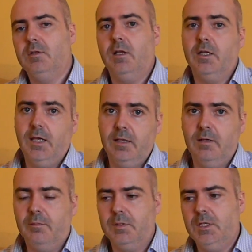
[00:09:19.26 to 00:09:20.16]
and again in
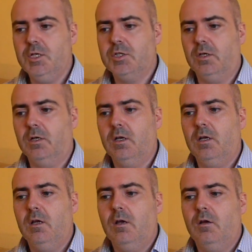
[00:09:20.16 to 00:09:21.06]
Aberdeenshire,
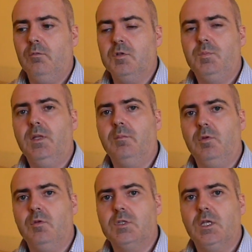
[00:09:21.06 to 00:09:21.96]
was being
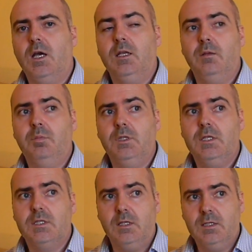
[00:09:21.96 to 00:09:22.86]
abused, and the
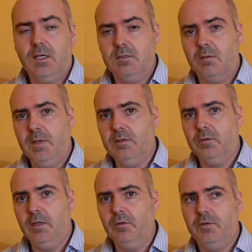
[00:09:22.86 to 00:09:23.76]
police attacked her mental
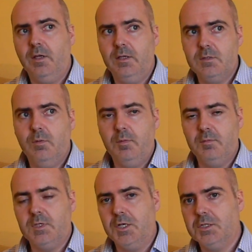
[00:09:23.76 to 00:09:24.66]
health, and this woman
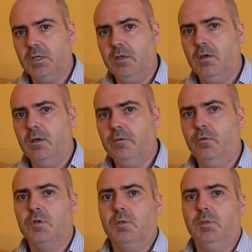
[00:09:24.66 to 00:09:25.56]
was actually
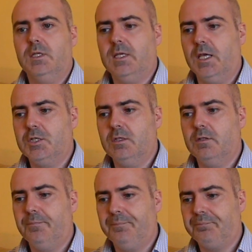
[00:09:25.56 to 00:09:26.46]
forcibly sectioned.
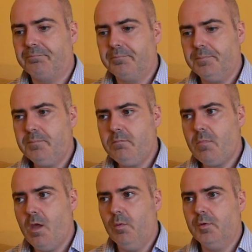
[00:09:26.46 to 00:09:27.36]

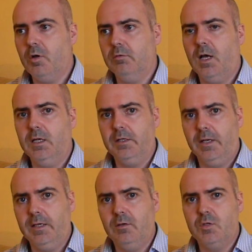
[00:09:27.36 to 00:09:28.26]
A woman called Anne
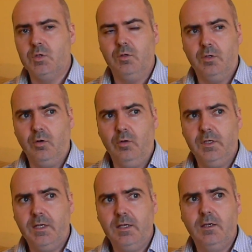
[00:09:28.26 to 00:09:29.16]
Gregg, whose daughter Holly
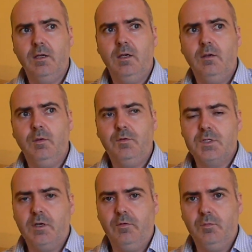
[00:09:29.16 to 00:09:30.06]
Gregg, we've
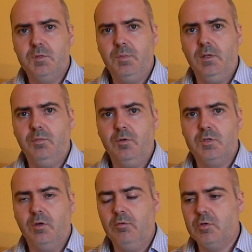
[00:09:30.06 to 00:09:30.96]
discovered, was being
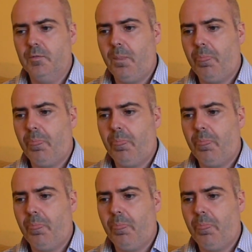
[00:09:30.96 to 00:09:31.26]
abused also.